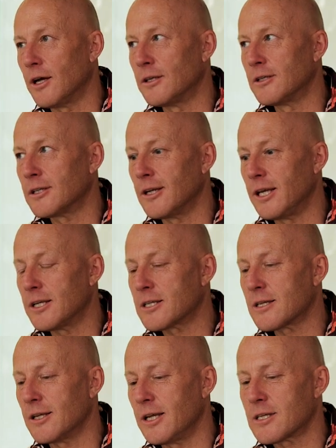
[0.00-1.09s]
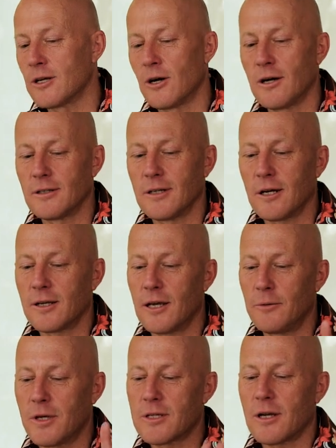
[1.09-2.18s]
and it's it's not
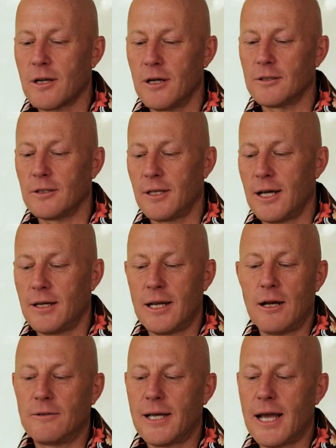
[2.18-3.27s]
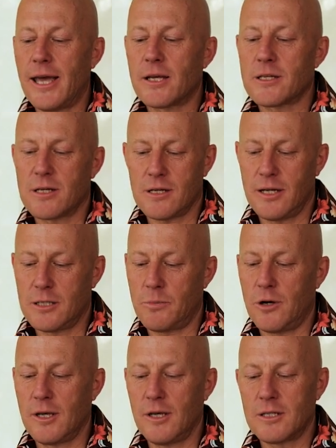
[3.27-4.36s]
okay because I can't do that now. That exercise
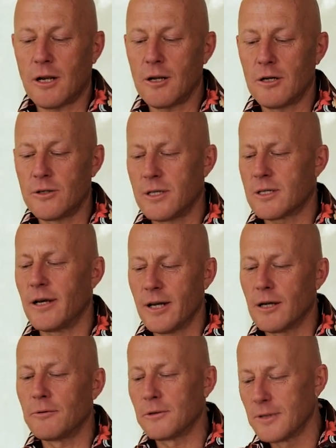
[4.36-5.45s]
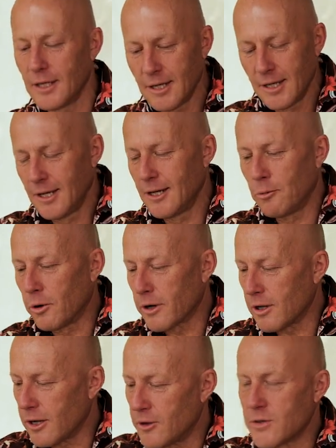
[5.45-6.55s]
bucket is closed. It's like no, well, what
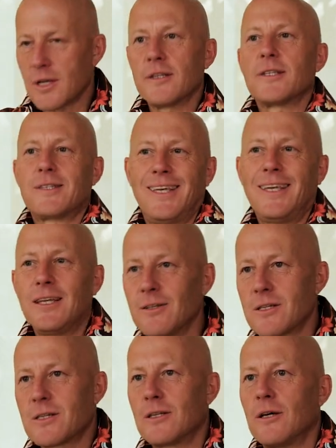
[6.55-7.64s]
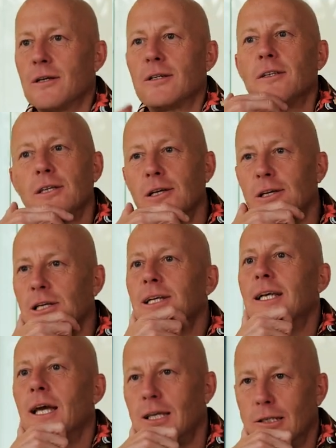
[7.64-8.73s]
are those other things that can
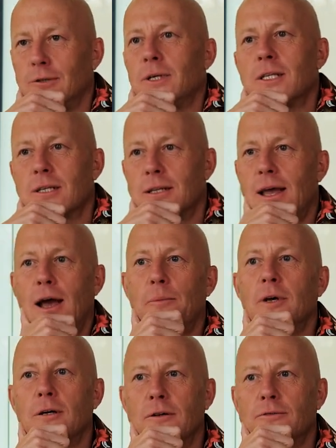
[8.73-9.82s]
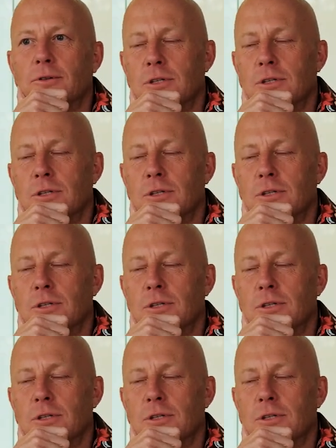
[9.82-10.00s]
get you into the habit of